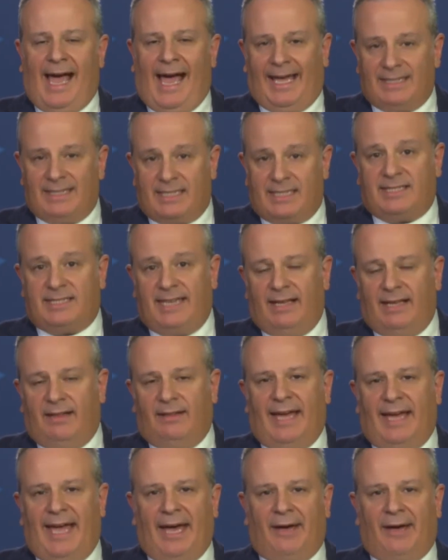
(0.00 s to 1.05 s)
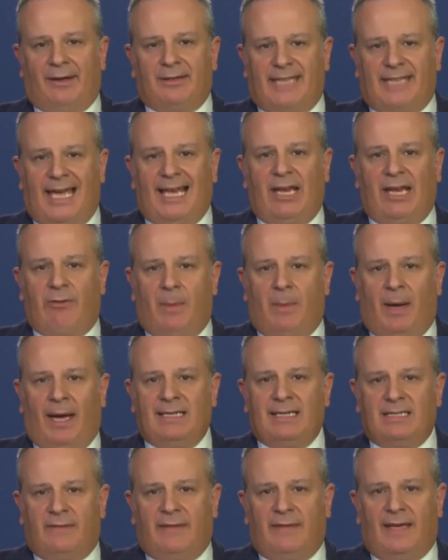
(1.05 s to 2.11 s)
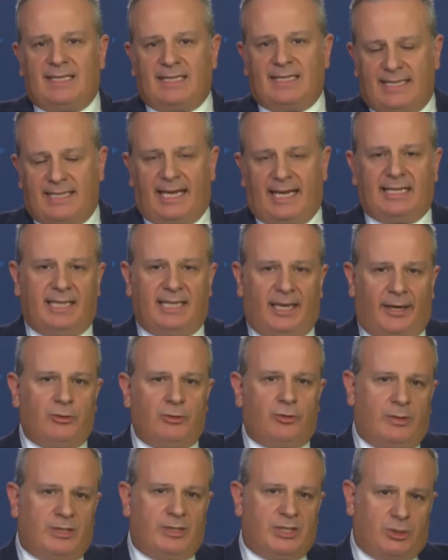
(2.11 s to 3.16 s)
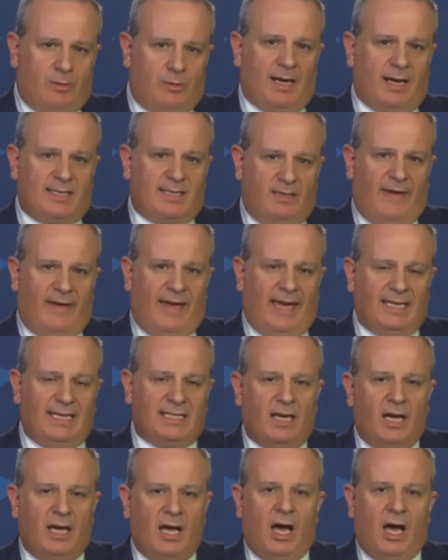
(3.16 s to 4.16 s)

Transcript: And still, our daily reminder that 600 trucks of aid